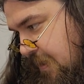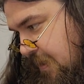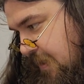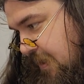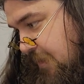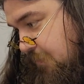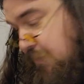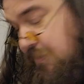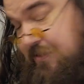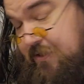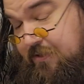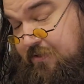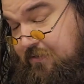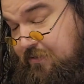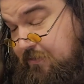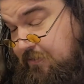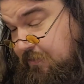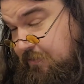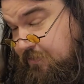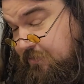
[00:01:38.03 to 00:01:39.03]
I was going
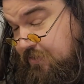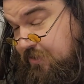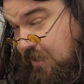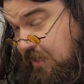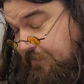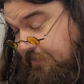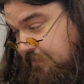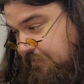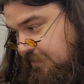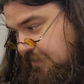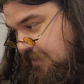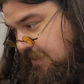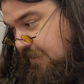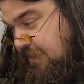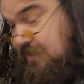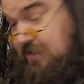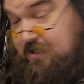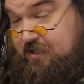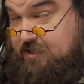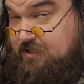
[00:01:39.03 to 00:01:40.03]
to do grocery shopping, but
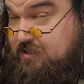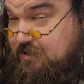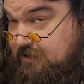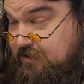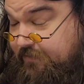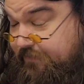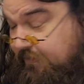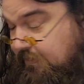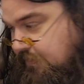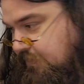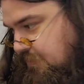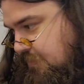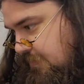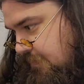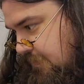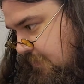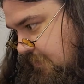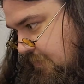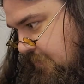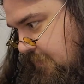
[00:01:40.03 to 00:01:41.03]
again, it's not the first.
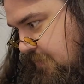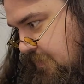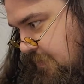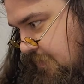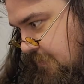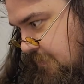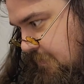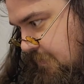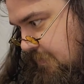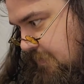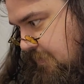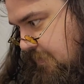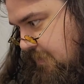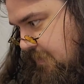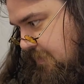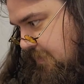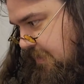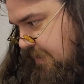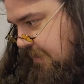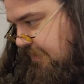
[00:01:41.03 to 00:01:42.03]
So
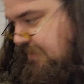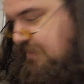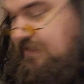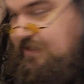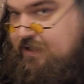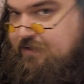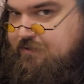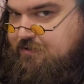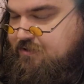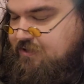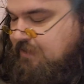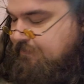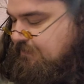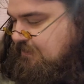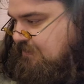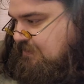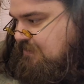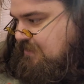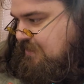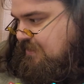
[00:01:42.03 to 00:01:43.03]
I did other
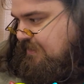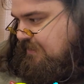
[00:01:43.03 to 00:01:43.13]
shopping instead.